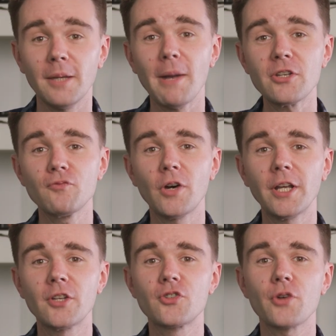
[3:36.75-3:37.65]
Imagine
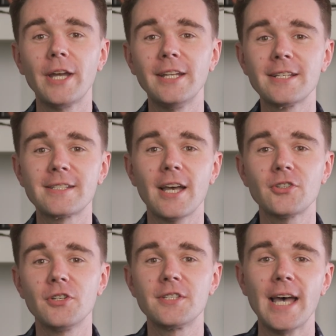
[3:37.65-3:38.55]
running a training
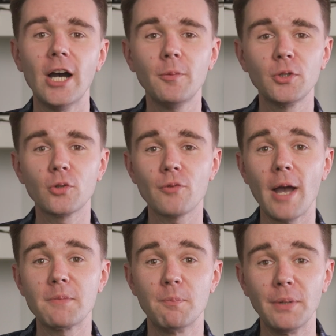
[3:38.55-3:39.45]
session to help your
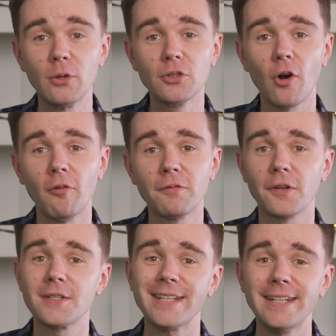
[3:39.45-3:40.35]
reps build
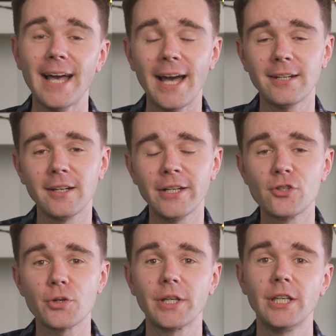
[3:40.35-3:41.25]
confidence in handling
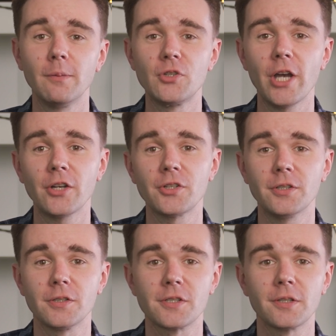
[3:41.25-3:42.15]
tricky
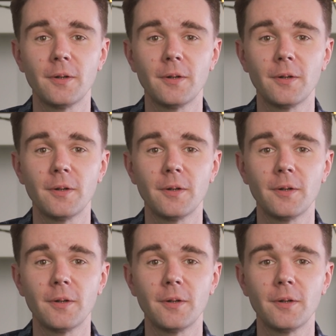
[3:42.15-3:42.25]
objections.